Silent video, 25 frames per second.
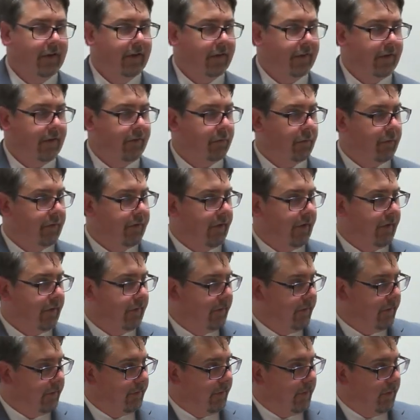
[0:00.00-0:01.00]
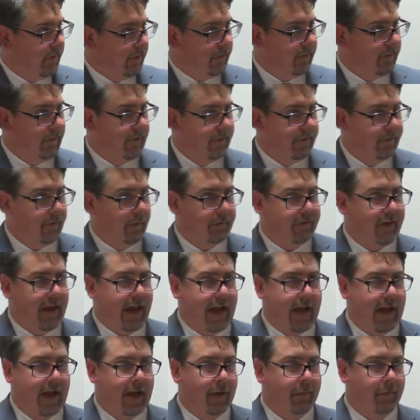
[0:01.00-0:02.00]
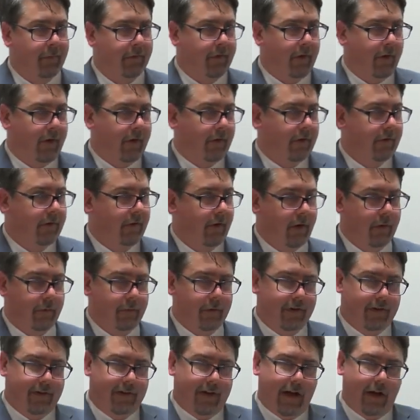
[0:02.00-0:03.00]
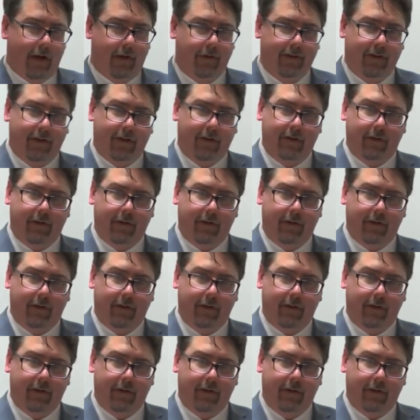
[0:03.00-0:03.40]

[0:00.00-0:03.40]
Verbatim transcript: These were the little, those aims are, are written out